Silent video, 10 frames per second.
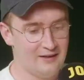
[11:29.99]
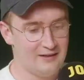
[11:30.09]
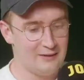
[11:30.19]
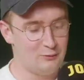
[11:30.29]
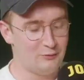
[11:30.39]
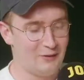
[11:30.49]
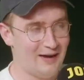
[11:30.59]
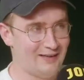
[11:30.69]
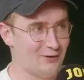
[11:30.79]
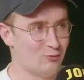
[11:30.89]
he would have
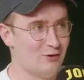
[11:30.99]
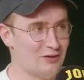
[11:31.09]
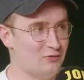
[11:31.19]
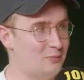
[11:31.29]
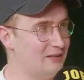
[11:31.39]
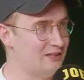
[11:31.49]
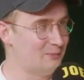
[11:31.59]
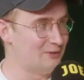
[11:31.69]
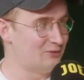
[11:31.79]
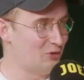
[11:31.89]
had a ring of
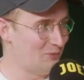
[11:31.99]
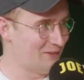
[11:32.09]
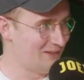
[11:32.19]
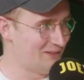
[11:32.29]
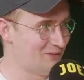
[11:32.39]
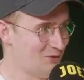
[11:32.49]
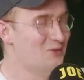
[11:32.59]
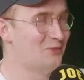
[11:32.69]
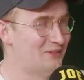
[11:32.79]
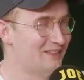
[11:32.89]
policemen stopping the Stone
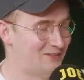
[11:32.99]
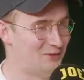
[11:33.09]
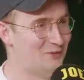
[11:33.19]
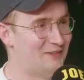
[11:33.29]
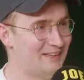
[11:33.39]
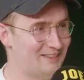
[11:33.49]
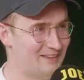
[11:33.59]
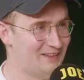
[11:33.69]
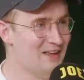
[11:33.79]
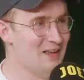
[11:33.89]
of, Stone of
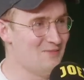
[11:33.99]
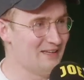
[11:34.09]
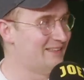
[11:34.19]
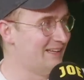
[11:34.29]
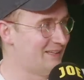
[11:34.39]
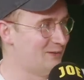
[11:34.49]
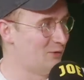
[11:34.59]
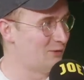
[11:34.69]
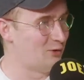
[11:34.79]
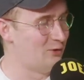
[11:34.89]
Destiny being taken
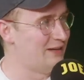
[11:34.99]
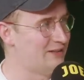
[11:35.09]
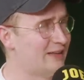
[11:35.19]
for the coronation.